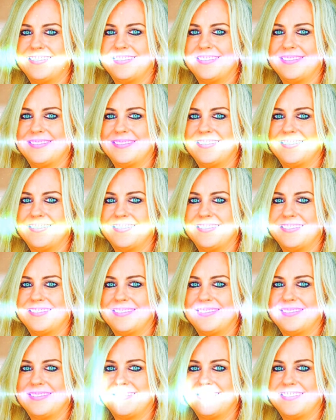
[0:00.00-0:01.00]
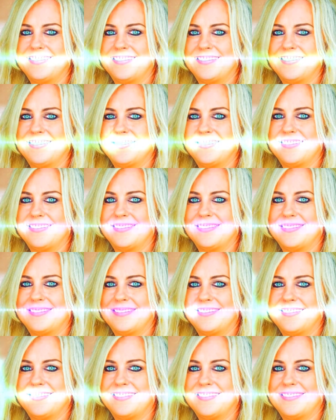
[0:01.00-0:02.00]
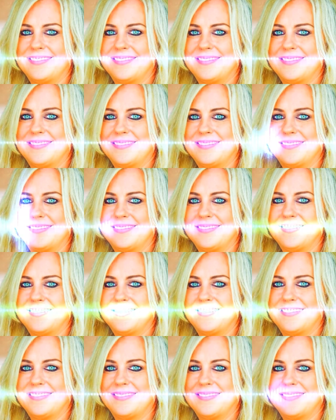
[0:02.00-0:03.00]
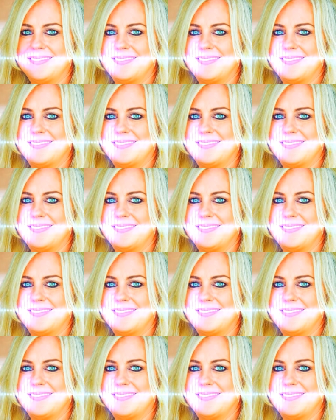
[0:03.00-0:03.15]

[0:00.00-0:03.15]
And some of you might just take a deep breath when you connect to it.